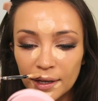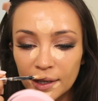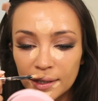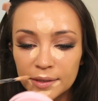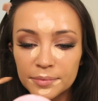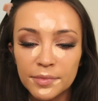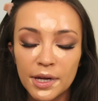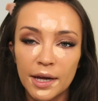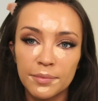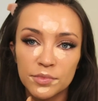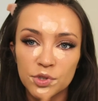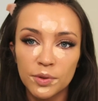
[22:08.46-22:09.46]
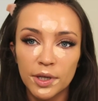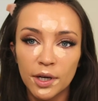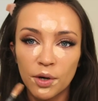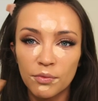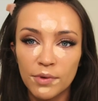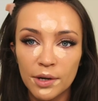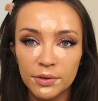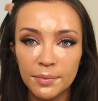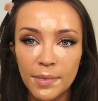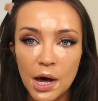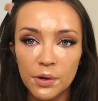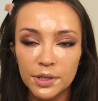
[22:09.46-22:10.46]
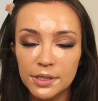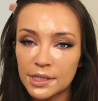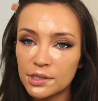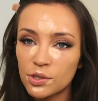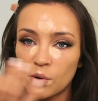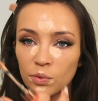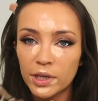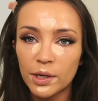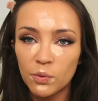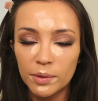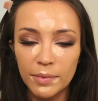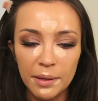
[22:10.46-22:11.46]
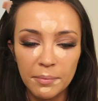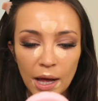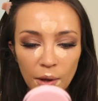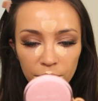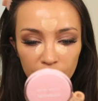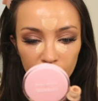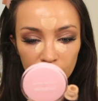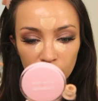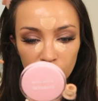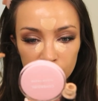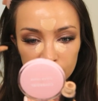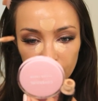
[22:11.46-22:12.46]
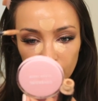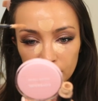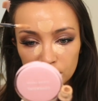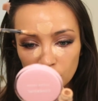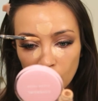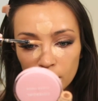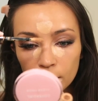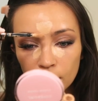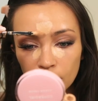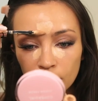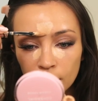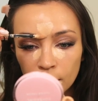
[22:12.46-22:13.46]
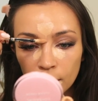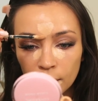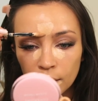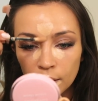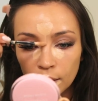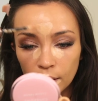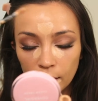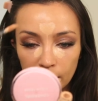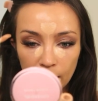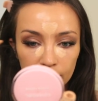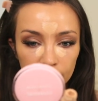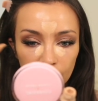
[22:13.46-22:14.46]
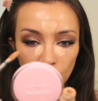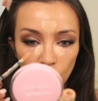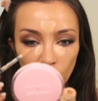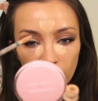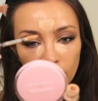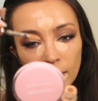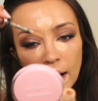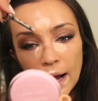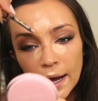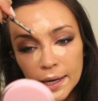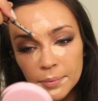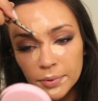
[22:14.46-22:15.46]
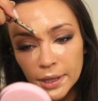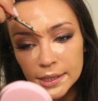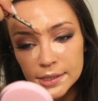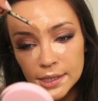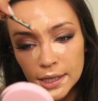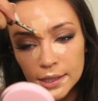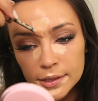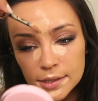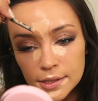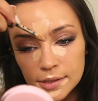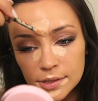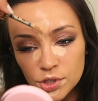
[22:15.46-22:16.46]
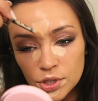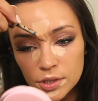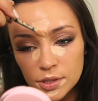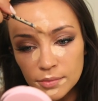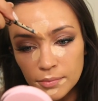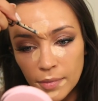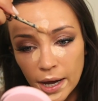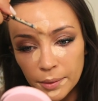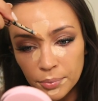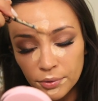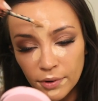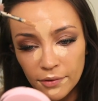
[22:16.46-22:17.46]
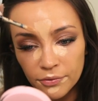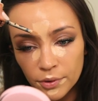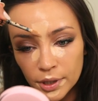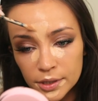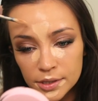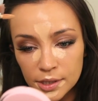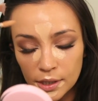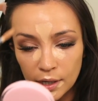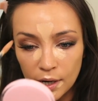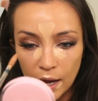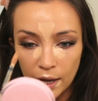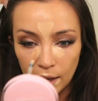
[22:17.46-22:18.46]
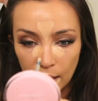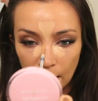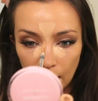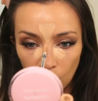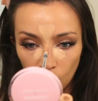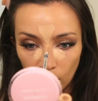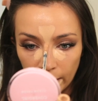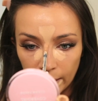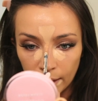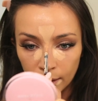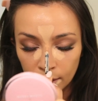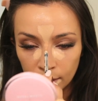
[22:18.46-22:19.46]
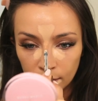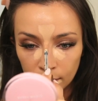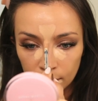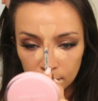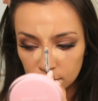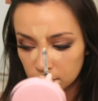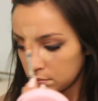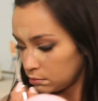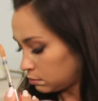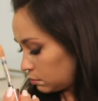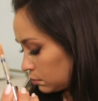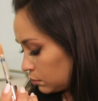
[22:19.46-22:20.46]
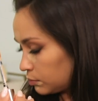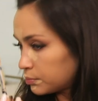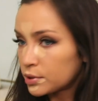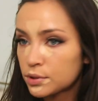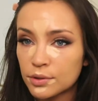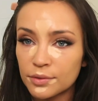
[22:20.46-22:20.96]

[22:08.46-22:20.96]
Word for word: um, I'm doing around the mouth because I don't like when my mouth area looks very dark. Again, like where I place things is just my preference and how I, oops,